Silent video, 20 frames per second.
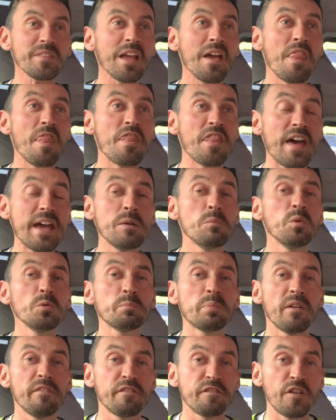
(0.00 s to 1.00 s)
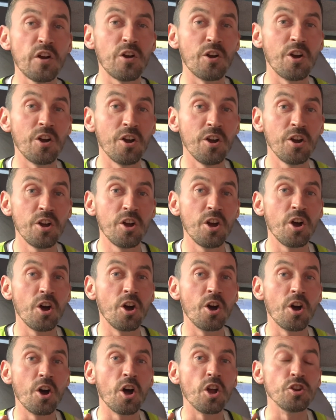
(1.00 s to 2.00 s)
they would prefer
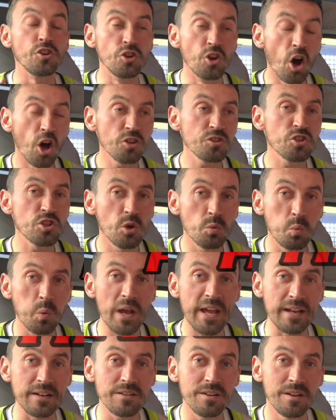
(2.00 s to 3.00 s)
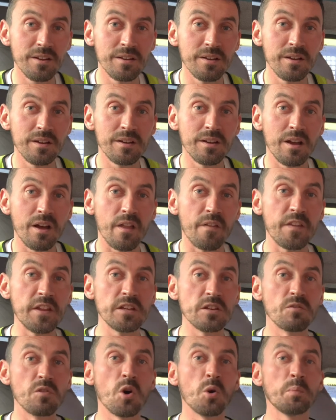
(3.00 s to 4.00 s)
not to win the
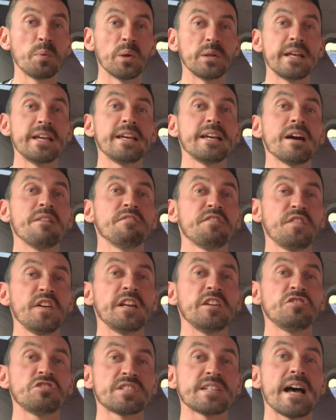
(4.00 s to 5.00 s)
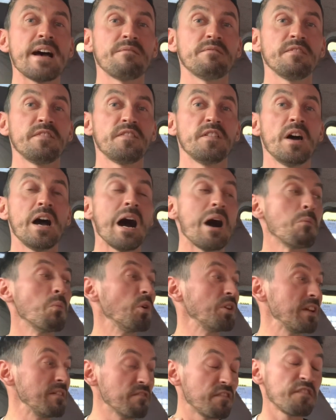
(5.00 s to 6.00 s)
Europa League and finish 10th and
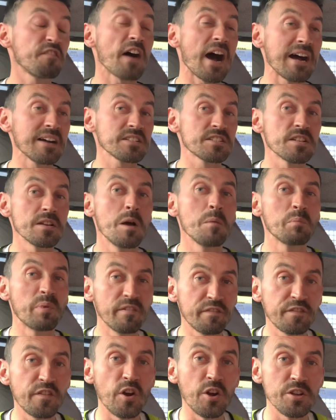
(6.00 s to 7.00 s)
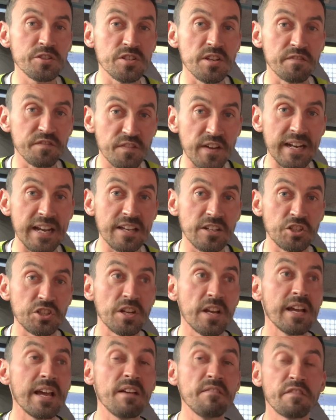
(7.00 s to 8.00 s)
would in fact prefer to finish
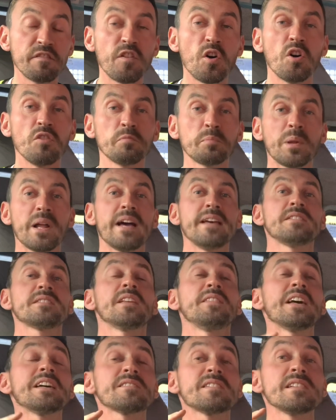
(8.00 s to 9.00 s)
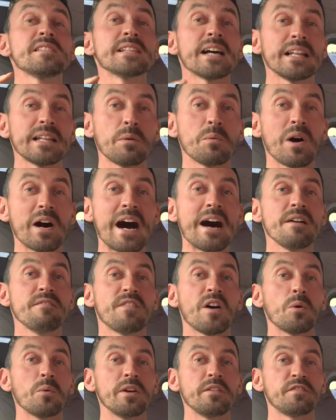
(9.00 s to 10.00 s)
in fourth place. And that's exactly what I
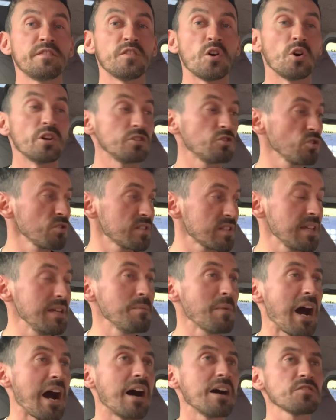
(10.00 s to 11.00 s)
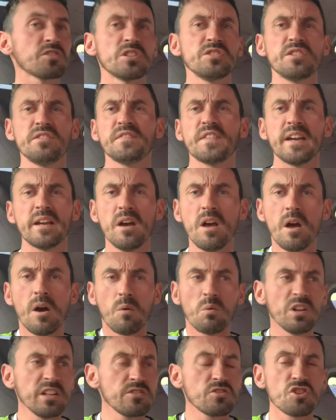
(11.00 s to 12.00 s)
voted for. It does seem harsh because you think,
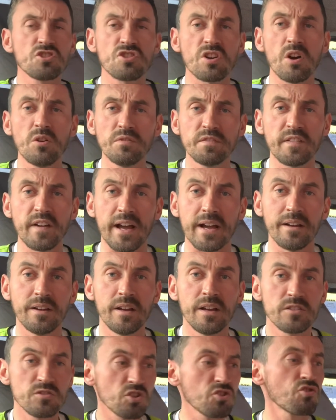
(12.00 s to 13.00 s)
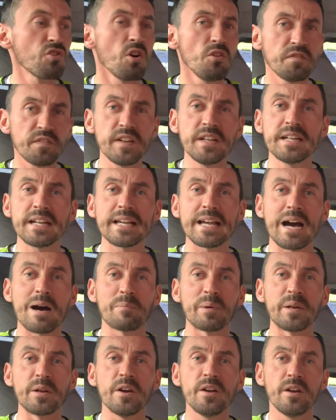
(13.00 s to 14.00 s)
well, it's a trophy. It's a trophy in the
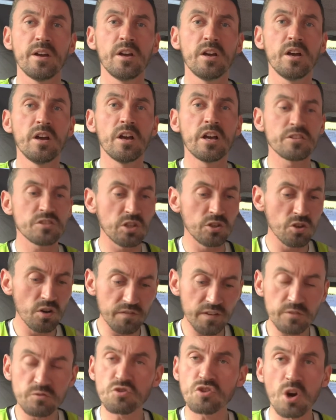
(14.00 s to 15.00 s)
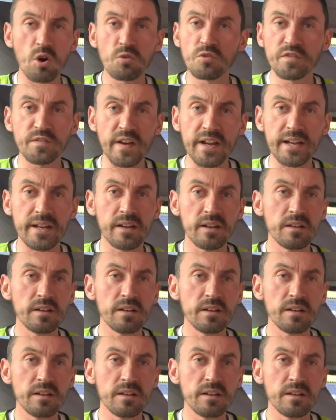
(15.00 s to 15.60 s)
cabinet. It's another trophy.